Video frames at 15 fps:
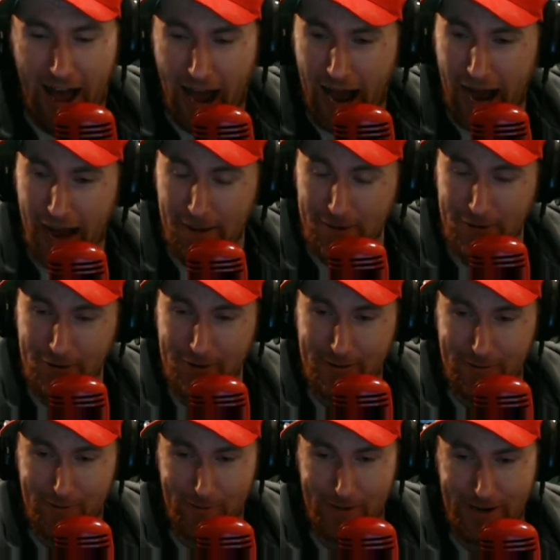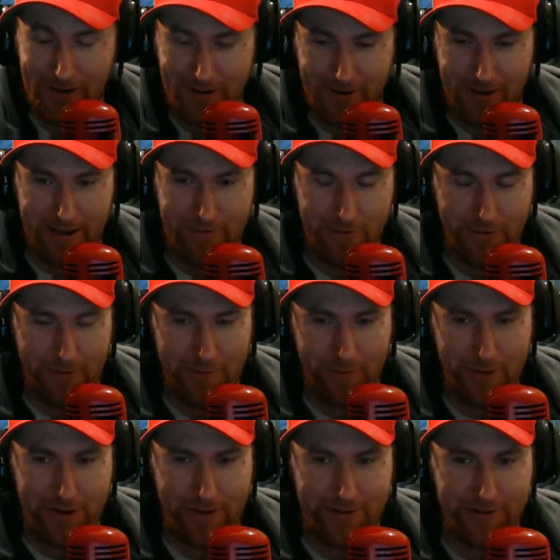I'm doing pretty good. I'm doing
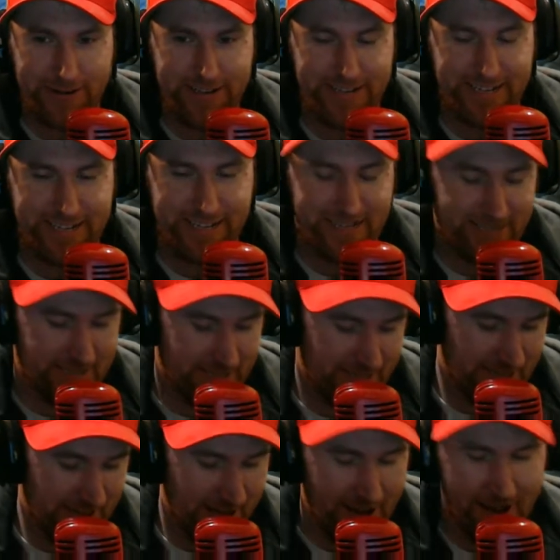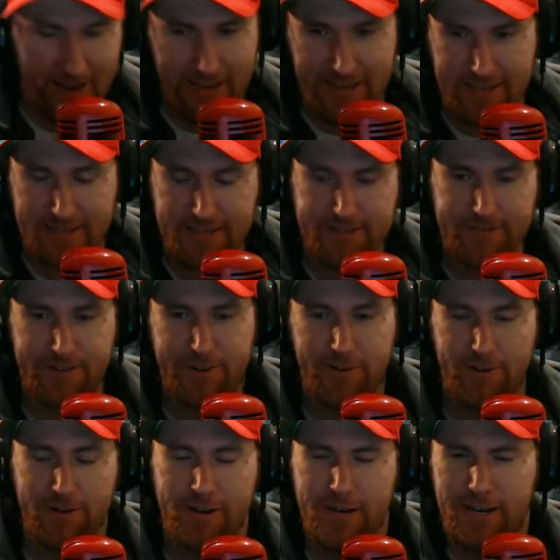pretty good. It's just, yeah, I
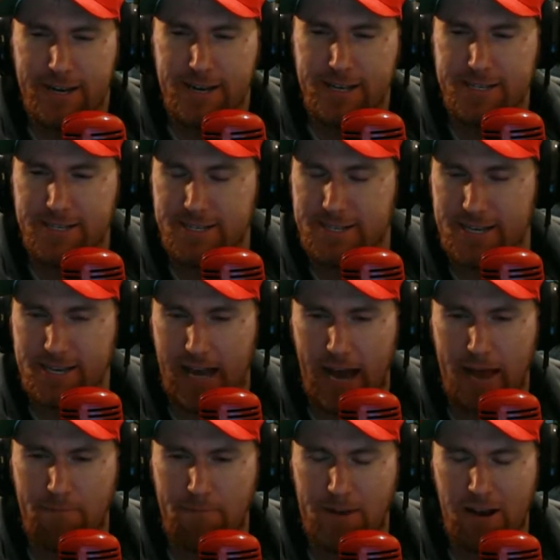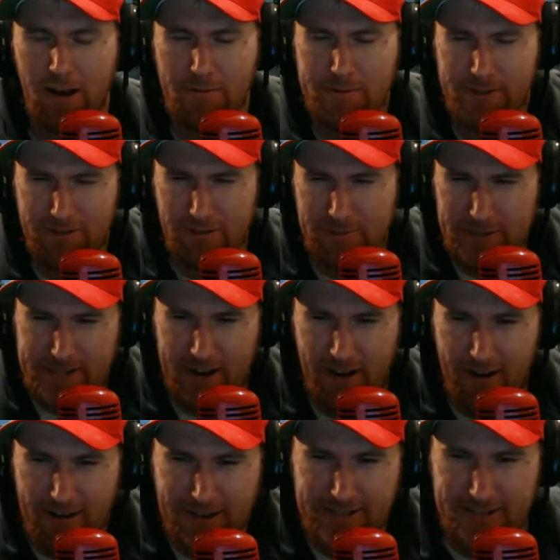feel it's just like I, my arms are a little bit
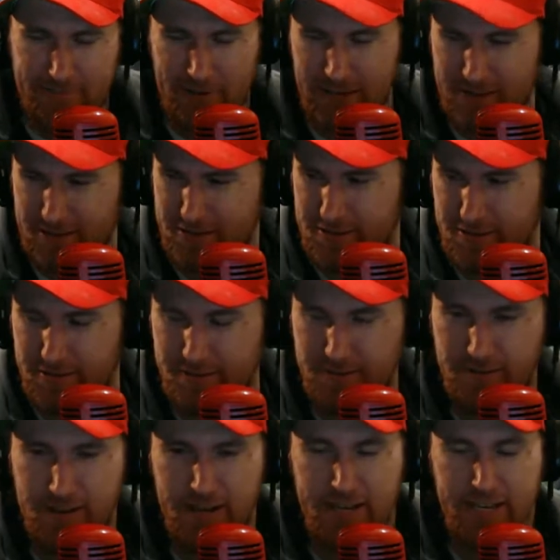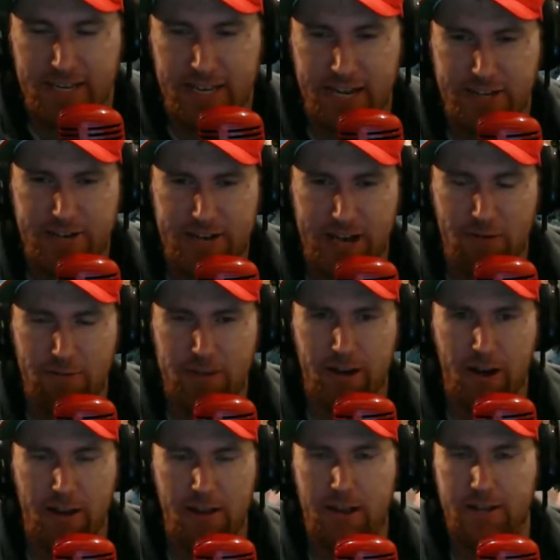tired because I'm like, oh, yesterday we
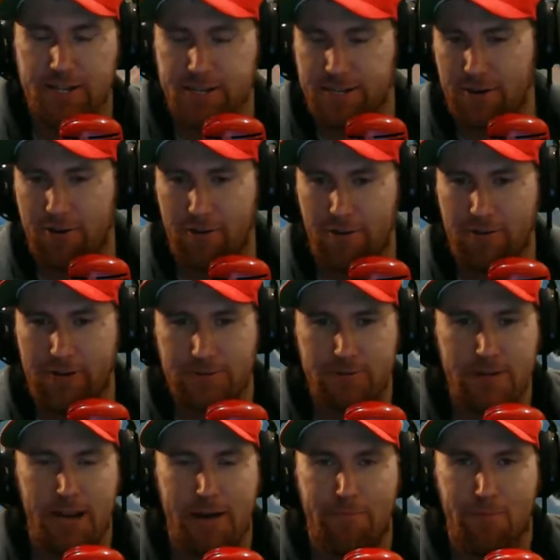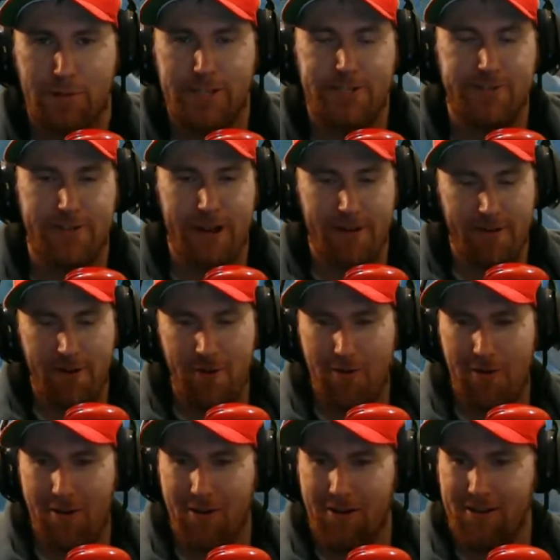got a lot of snow because we got a blizzard out of
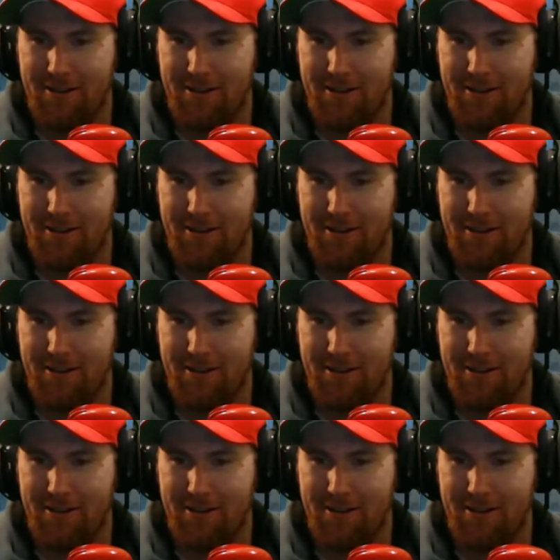nowhere.